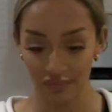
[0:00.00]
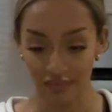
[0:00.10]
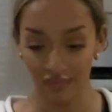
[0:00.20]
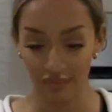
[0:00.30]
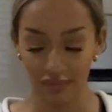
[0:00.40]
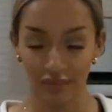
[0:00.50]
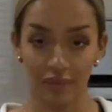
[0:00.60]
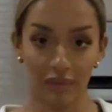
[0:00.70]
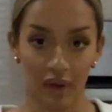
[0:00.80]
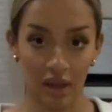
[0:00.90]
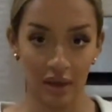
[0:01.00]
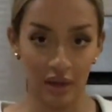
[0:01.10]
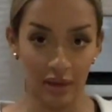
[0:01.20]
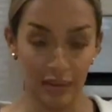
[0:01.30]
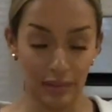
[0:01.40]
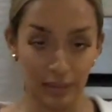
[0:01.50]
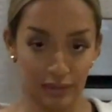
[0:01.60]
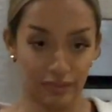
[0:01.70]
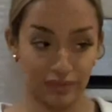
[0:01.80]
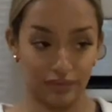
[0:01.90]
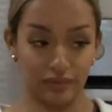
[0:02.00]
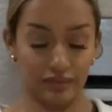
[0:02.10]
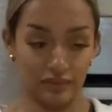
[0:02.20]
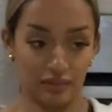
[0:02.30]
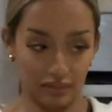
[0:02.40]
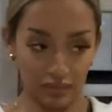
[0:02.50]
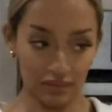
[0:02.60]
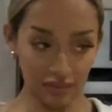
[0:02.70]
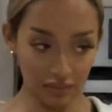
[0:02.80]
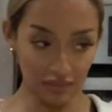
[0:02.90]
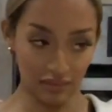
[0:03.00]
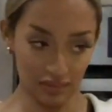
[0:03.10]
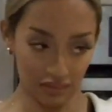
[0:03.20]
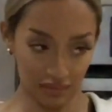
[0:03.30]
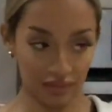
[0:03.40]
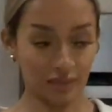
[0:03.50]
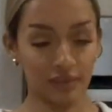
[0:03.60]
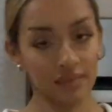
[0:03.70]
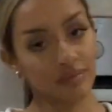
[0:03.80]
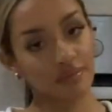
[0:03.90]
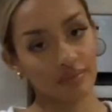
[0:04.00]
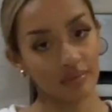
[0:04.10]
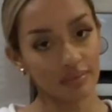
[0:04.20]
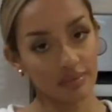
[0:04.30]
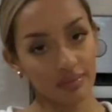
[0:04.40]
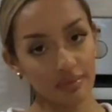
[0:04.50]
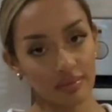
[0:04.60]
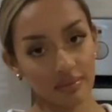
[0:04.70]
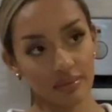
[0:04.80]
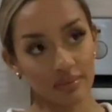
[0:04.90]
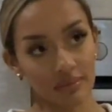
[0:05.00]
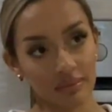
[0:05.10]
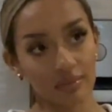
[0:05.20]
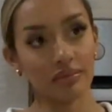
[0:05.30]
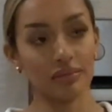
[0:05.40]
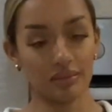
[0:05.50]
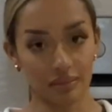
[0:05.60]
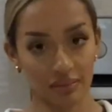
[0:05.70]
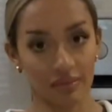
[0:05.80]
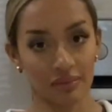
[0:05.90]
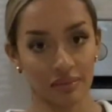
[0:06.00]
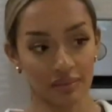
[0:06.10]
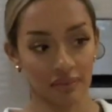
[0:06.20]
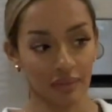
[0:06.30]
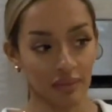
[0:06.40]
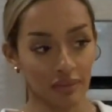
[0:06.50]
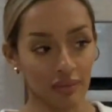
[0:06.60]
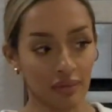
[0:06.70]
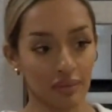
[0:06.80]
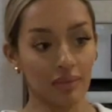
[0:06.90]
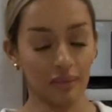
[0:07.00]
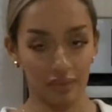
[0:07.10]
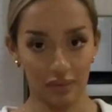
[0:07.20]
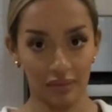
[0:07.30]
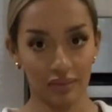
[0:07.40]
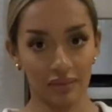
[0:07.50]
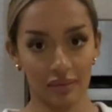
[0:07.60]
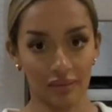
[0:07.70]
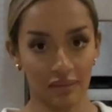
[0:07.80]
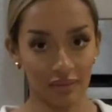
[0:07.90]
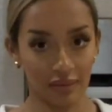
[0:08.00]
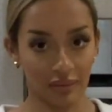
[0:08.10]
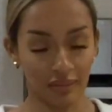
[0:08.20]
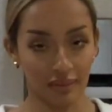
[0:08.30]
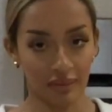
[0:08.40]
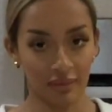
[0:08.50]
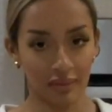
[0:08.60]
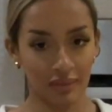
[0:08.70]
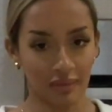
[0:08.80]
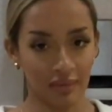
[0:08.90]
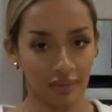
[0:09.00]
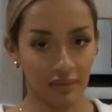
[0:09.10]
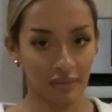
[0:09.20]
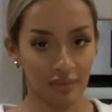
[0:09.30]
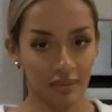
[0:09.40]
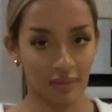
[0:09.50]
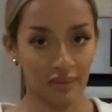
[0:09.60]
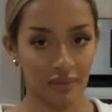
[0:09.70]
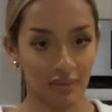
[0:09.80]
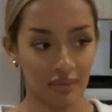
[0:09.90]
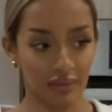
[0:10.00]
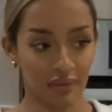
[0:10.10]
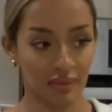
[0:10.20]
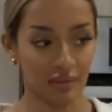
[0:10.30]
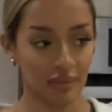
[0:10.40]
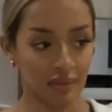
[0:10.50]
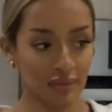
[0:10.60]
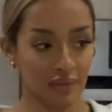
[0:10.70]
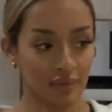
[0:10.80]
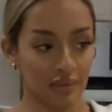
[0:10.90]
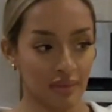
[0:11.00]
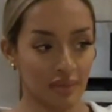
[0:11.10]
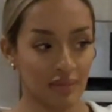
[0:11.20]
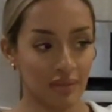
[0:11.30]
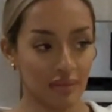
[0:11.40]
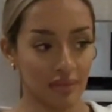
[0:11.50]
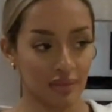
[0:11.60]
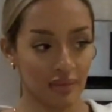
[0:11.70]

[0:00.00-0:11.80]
Yeah, so when the curry is soft, you then add your potatoes in for 20 minutes. And then you check the potatoes when they're soft.